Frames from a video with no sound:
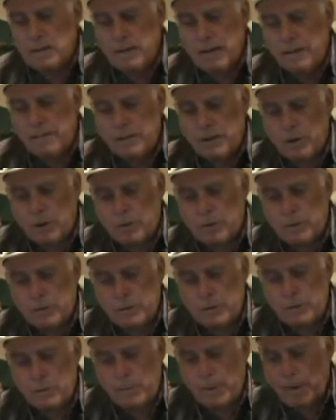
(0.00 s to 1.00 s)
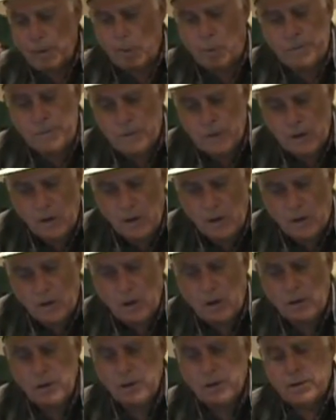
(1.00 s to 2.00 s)
they're, no matter what they
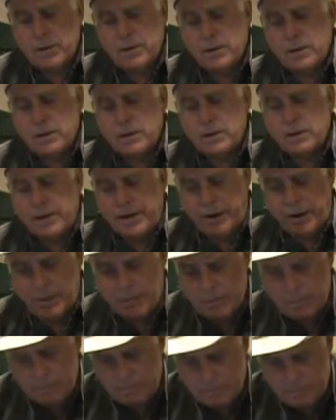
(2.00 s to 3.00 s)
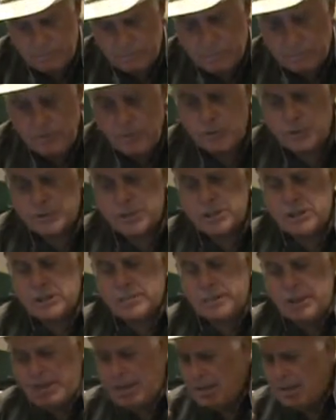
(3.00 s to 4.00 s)
are, God's using
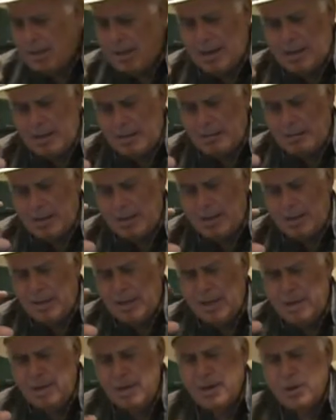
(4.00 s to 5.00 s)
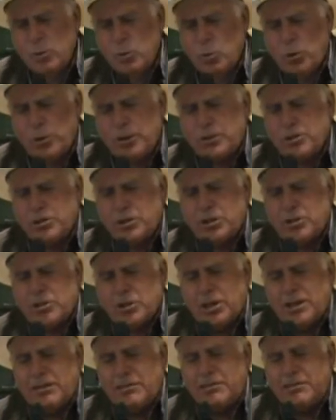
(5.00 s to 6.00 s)
them. And again, we're in
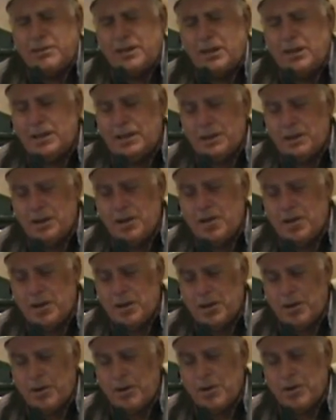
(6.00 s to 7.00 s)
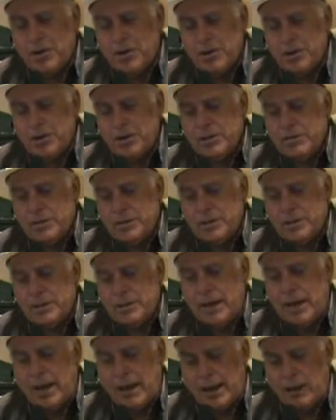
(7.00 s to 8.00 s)
such a delicate area here.
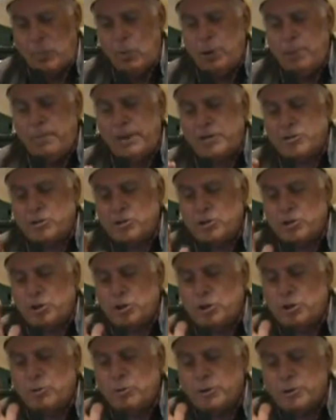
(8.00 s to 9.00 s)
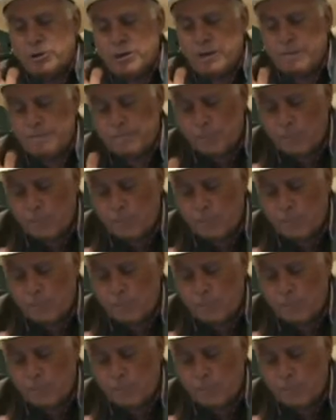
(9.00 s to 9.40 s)
I want to make sure that you understand,